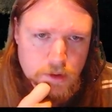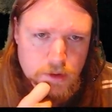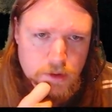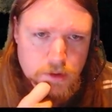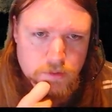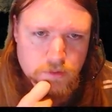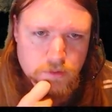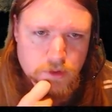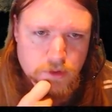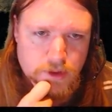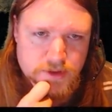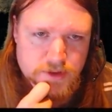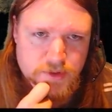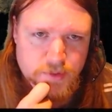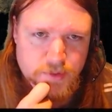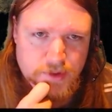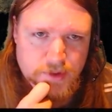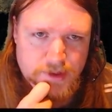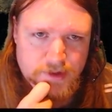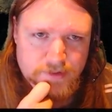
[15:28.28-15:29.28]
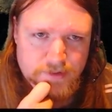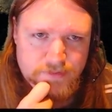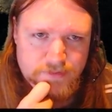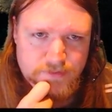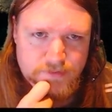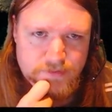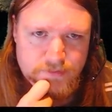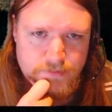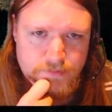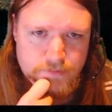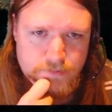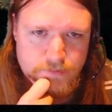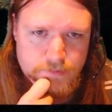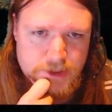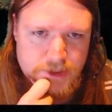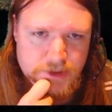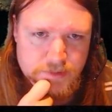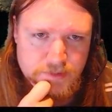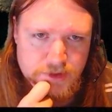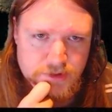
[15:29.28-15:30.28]
Right, so we have
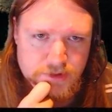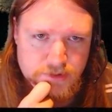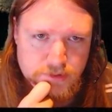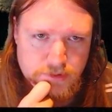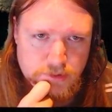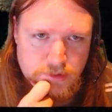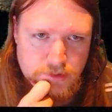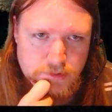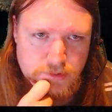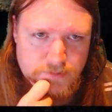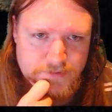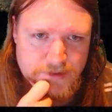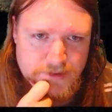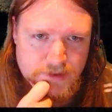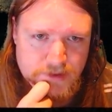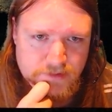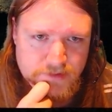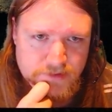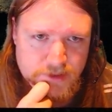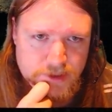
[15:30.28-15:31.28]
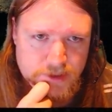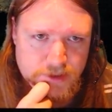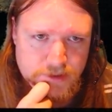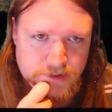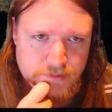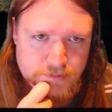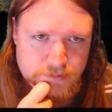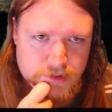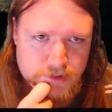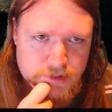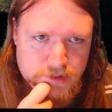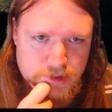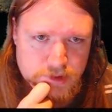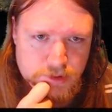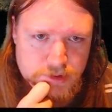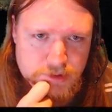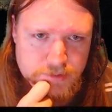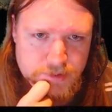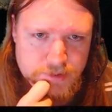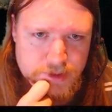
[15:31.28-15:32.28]
magic missile, fan of flames,
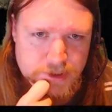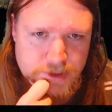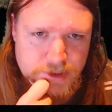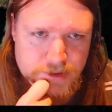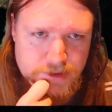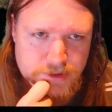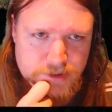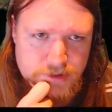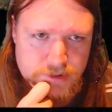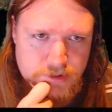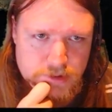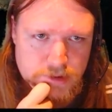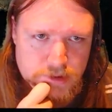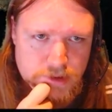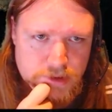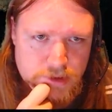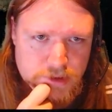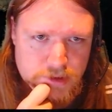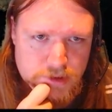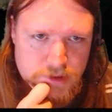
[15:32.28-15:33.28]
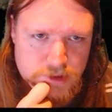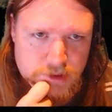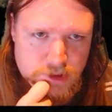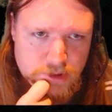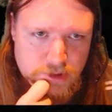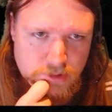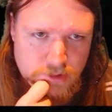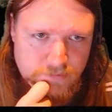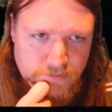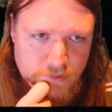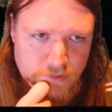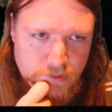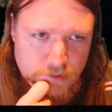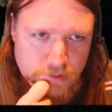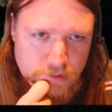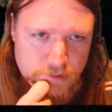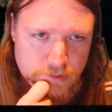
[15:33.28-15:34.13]
ghost blades, chill fog,